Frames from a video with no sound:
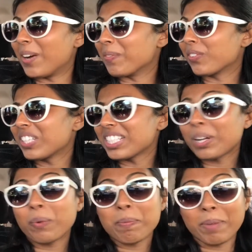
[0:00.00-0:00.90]
The reason
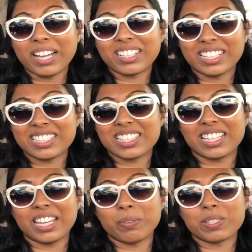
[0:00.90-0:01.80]
I went back again
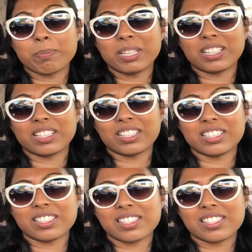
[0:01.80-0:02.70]
today was
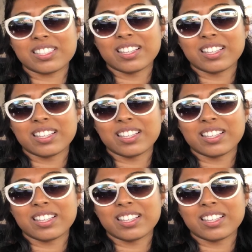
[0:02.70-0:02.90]
because